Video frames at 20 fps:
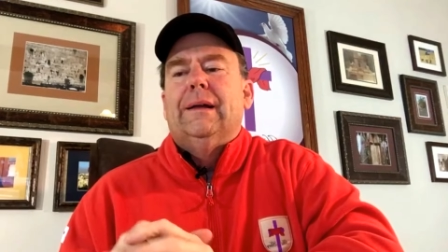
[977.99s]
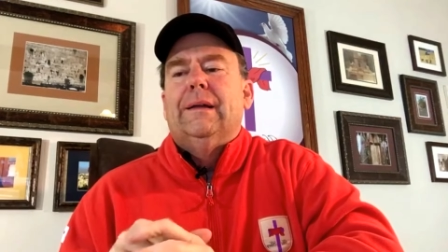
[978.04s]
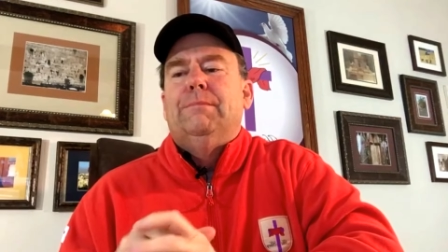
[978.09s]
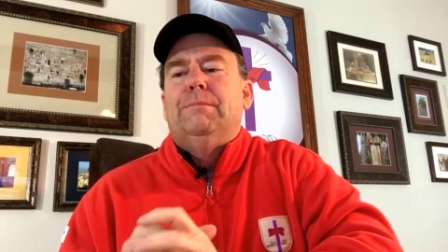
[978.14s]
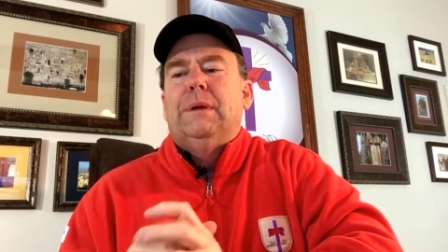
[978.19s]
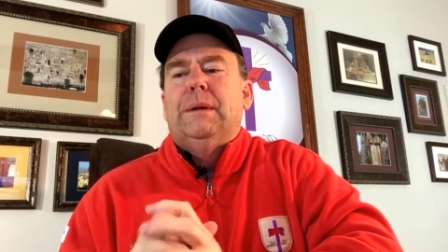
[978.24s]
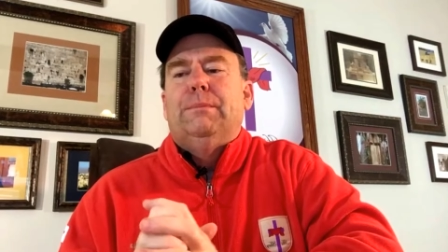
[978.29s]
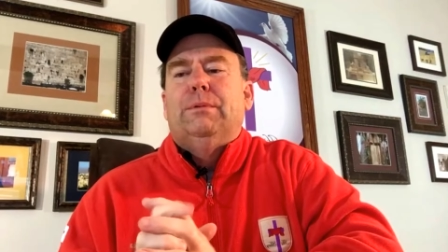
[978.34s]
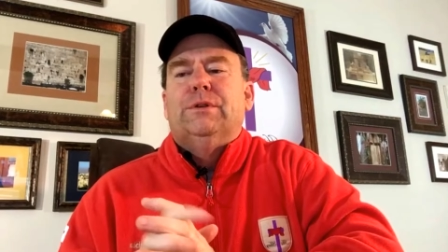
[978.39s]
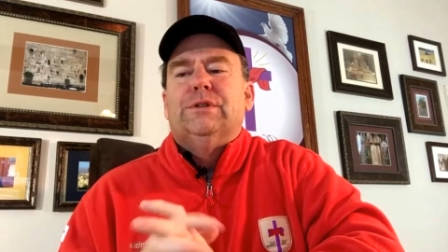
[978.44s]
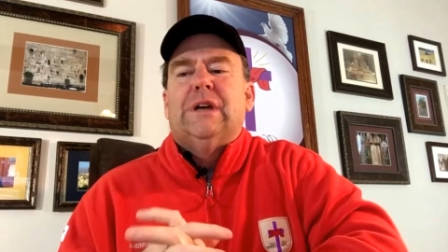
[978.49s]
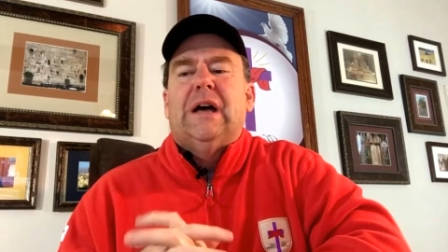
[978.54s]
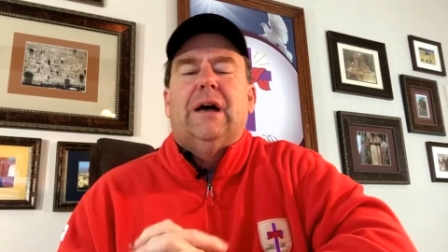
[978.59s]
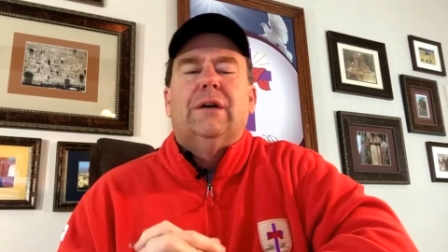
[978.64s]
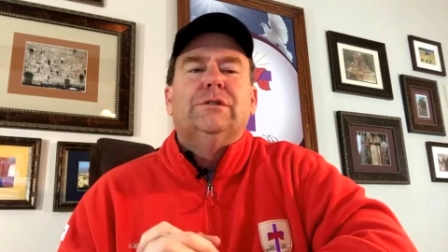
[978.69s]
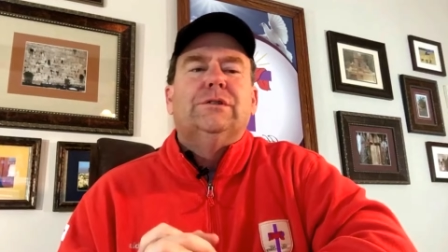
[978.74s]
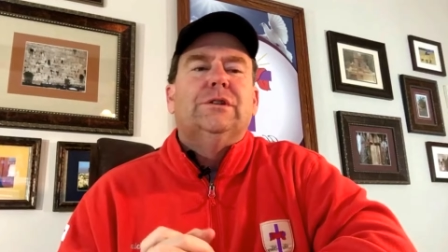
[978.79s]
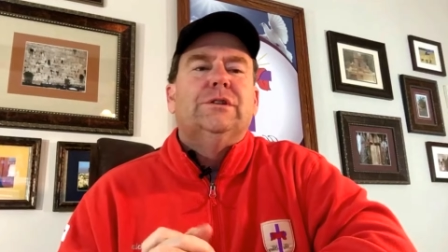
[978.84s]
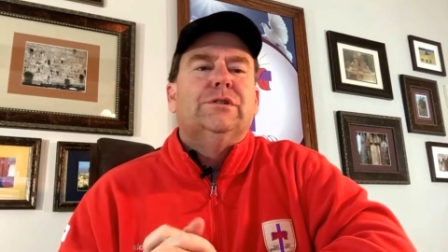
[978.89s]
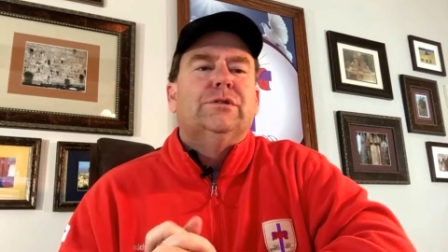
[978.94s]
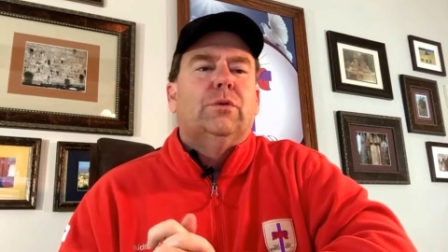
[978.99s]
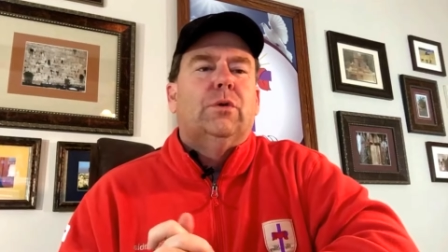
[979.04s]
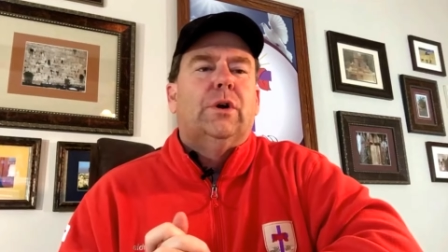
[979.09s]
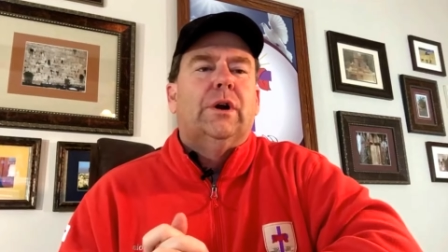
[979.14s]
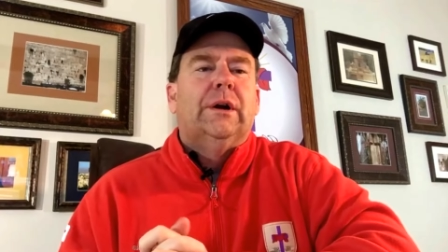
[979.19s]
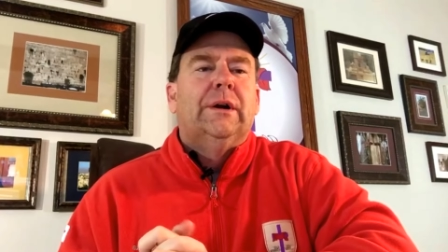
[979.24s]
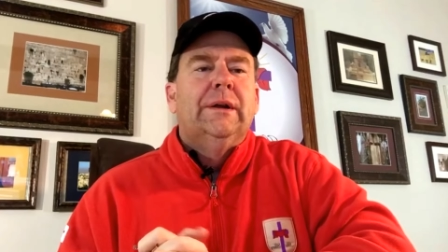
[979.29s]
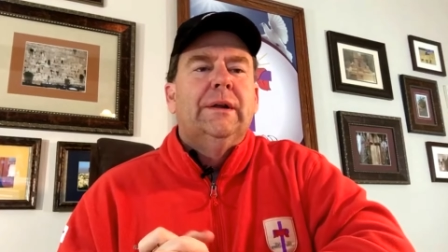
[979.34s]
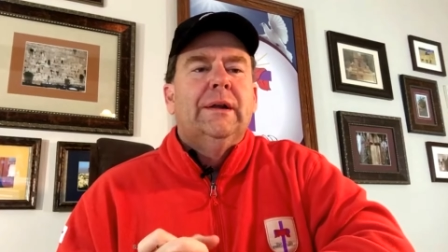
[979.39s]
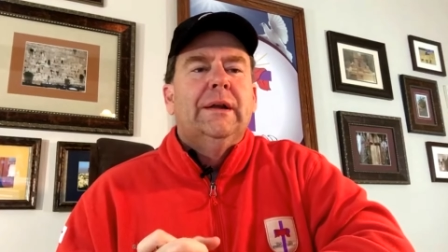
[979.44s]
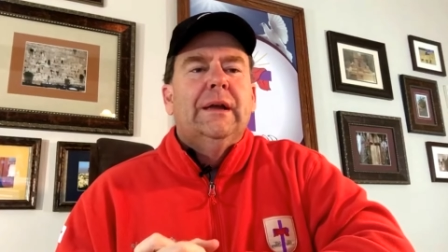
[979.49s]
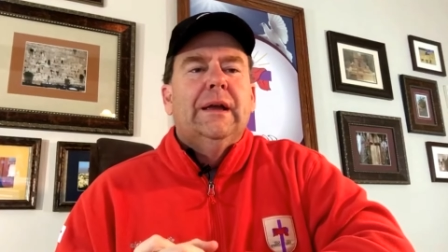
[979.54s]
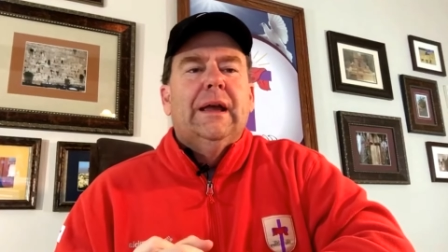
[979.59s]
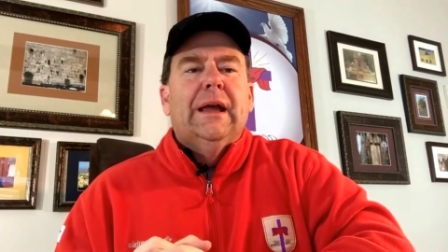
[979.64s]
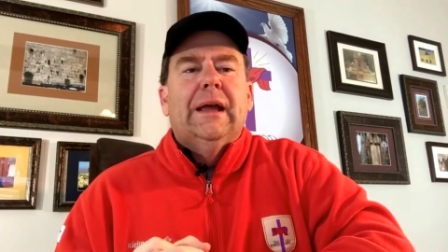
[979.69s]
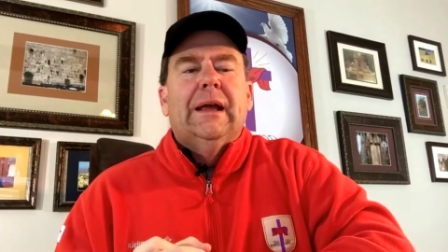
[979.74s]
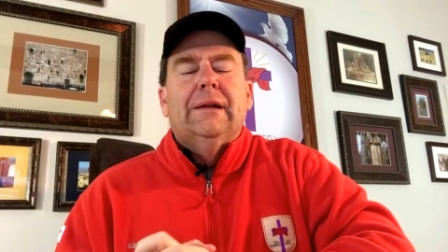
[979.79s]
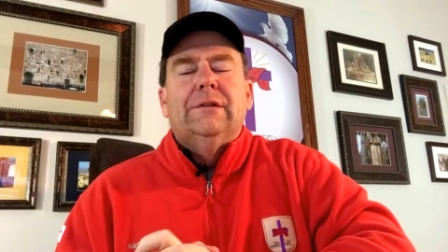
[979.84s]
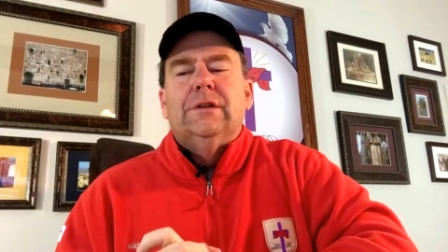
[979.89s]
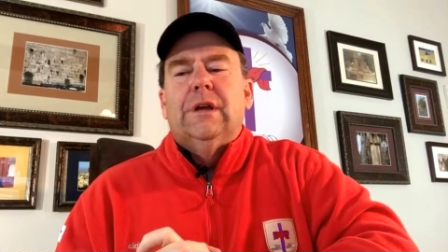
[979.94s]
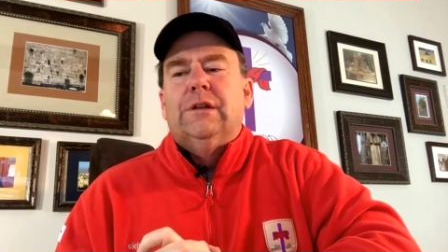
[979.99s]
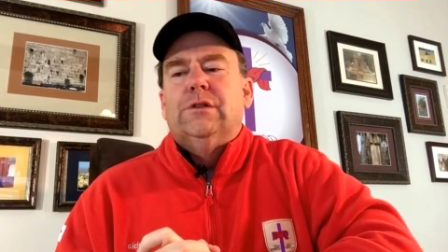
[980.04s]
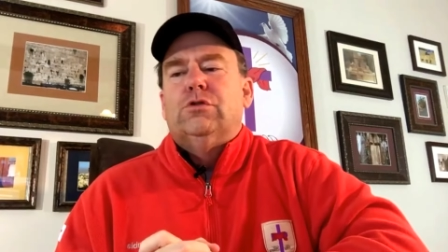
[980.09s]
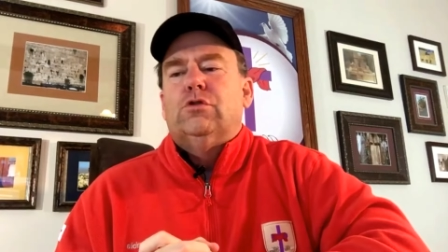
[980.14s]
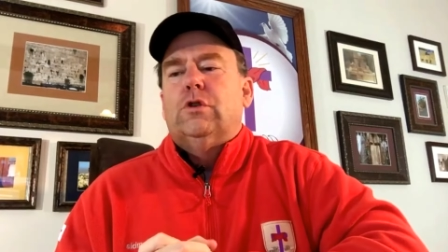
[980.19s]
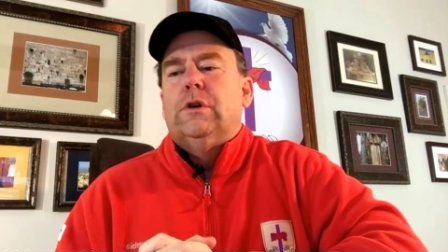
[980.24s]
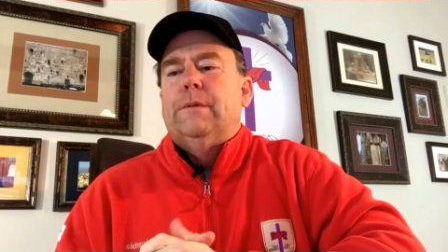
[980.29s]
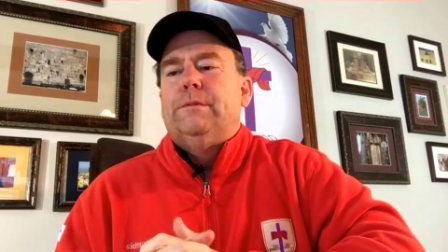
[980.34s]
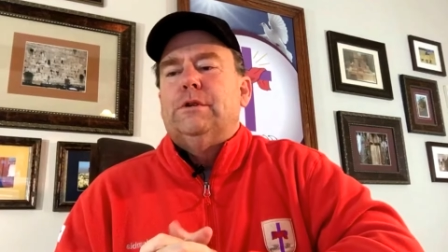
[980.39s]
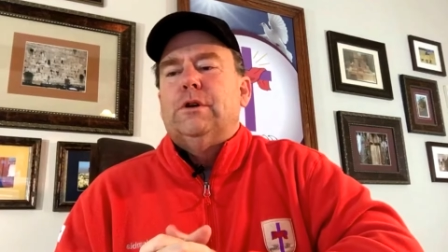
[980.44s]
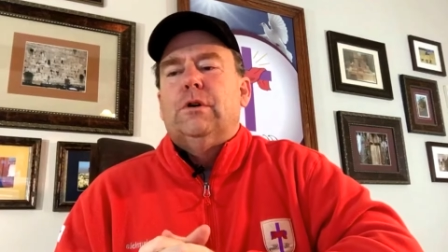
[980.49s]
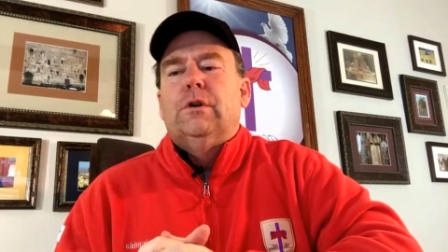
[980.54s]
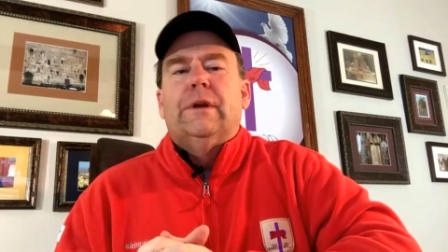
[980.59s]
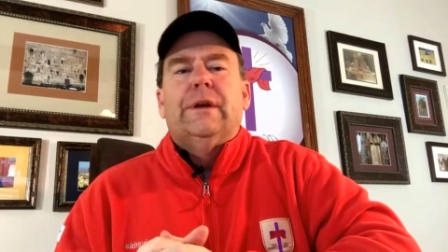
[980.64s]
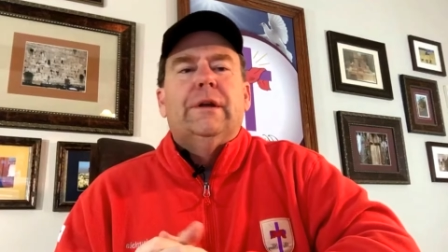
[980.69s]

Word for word: in people's houses or in, in scripture.